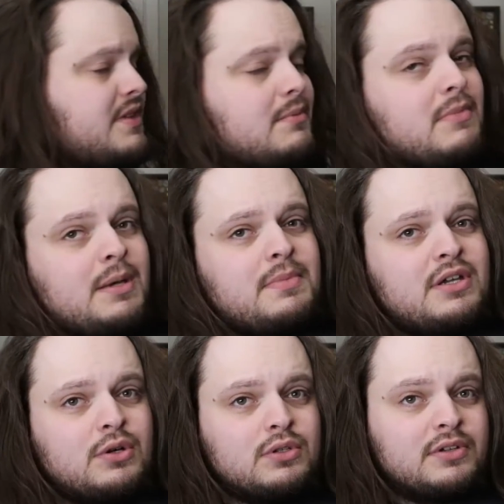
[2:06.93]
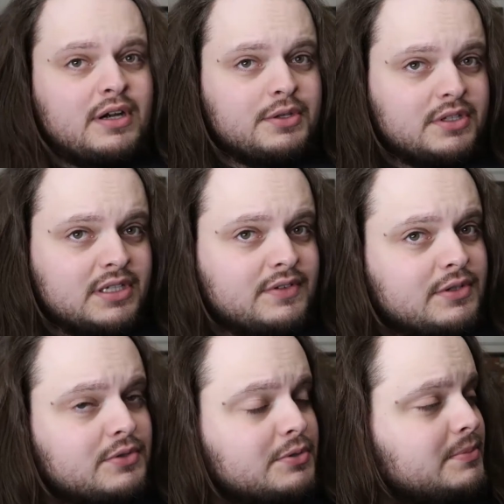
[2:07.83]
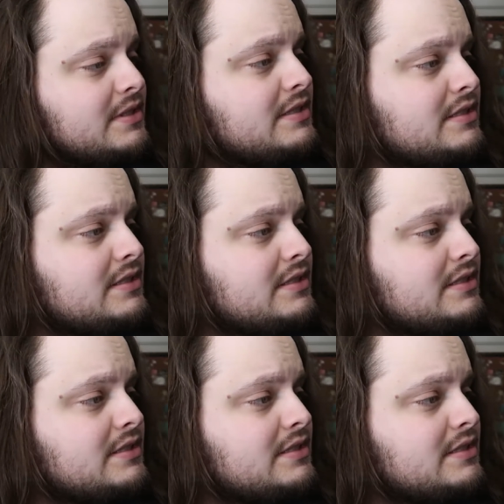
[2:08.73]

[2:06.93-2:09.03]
it might be colder out in the living room.